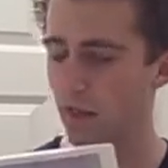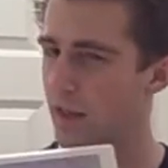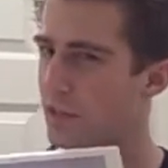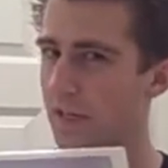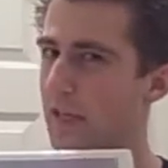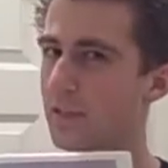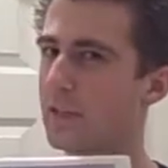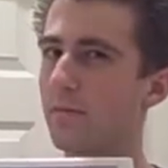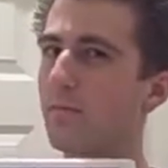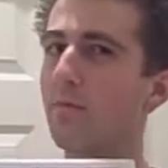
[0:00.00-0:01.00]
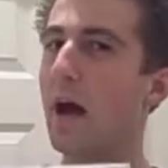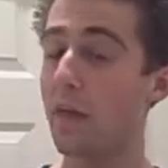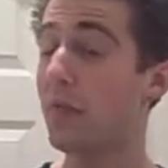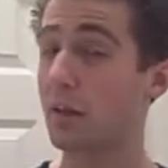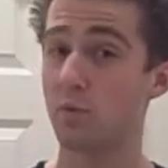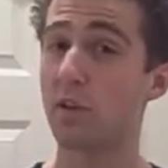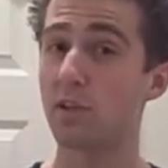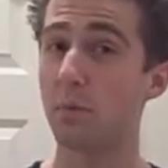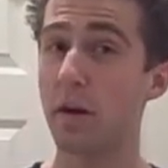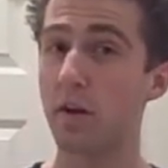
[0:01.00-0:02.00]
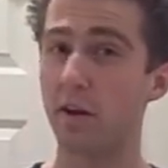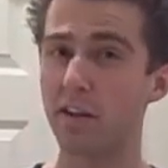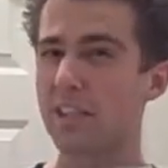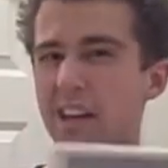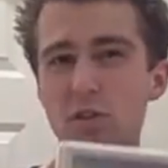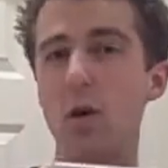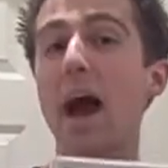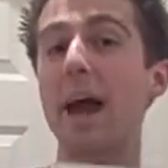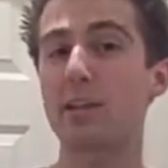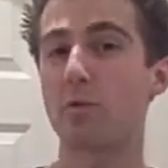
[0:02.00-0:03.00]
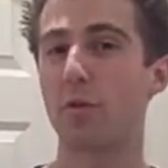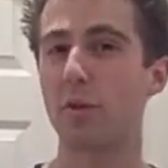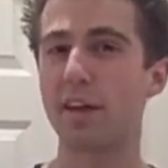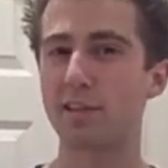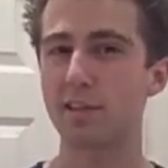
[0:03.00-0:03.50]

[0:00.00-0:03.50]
this is I think it's really superior because it gives you actionable things.